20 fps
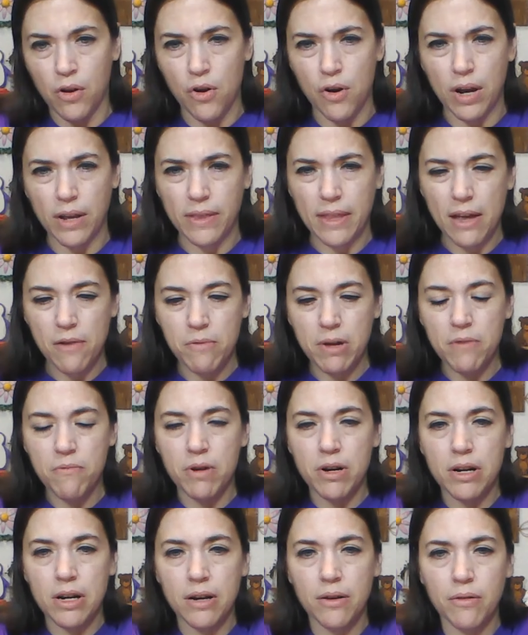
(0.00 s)
Right. That way
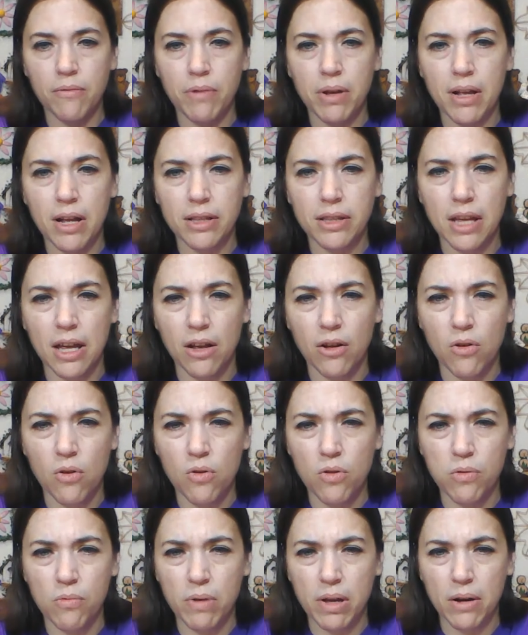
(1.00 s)
we got that
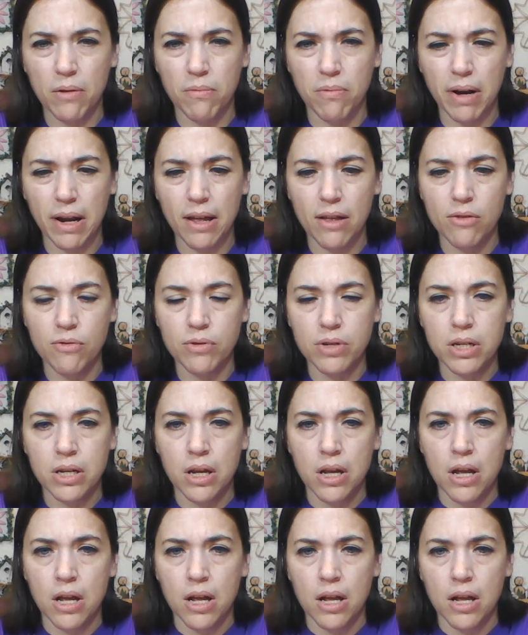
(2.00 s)
all the way around.